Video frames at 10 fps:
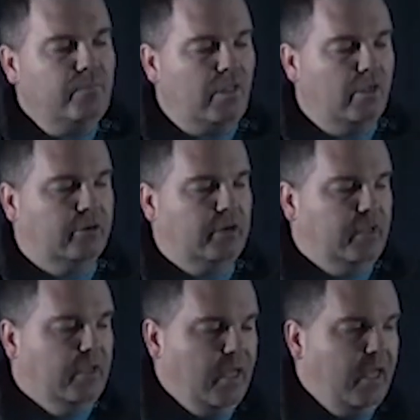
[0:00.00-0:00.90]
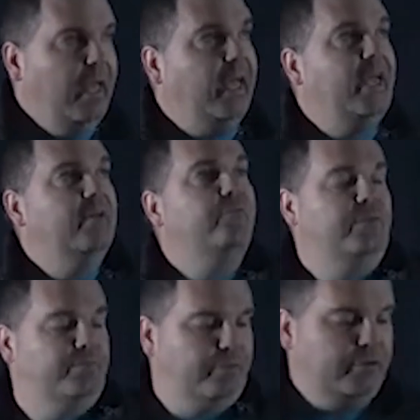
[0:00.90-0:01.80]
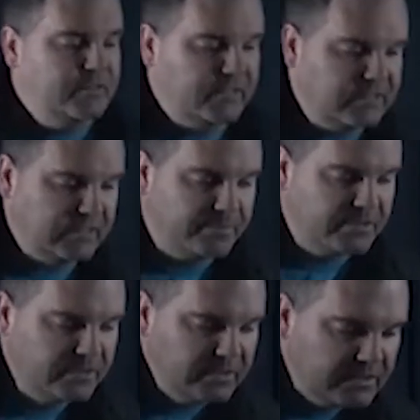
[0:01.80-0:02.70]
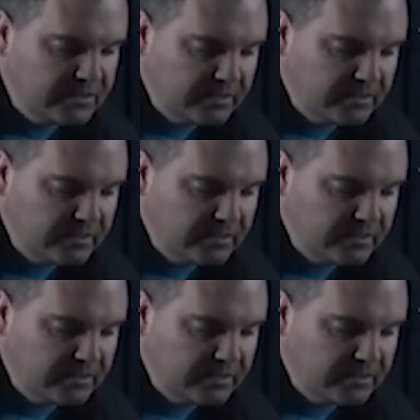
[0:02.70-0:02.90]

all right? Amphiprotic substance.